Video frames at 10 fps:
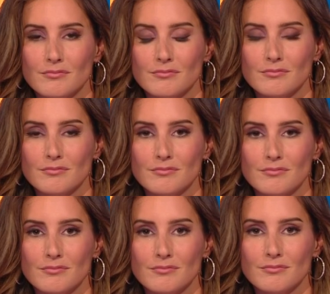
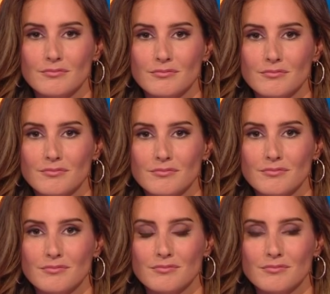
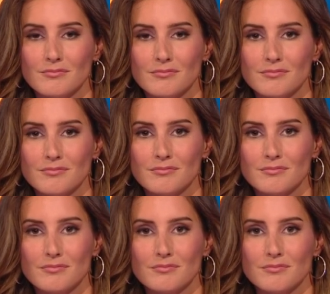
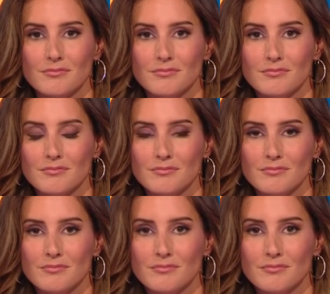
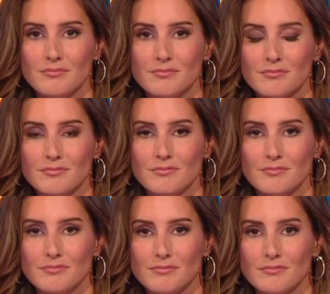
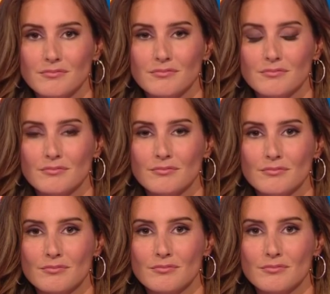
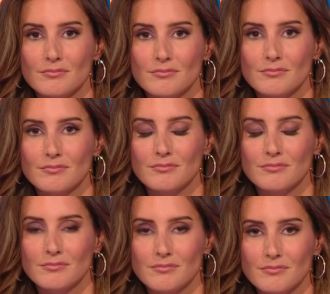
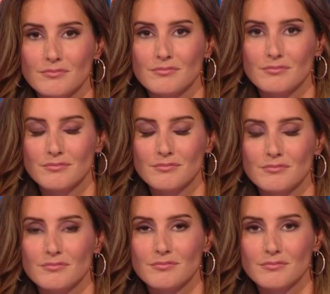
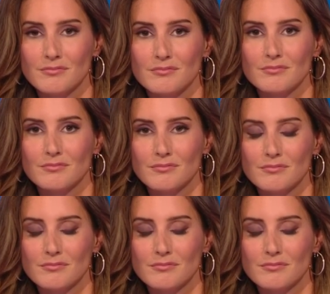(silent)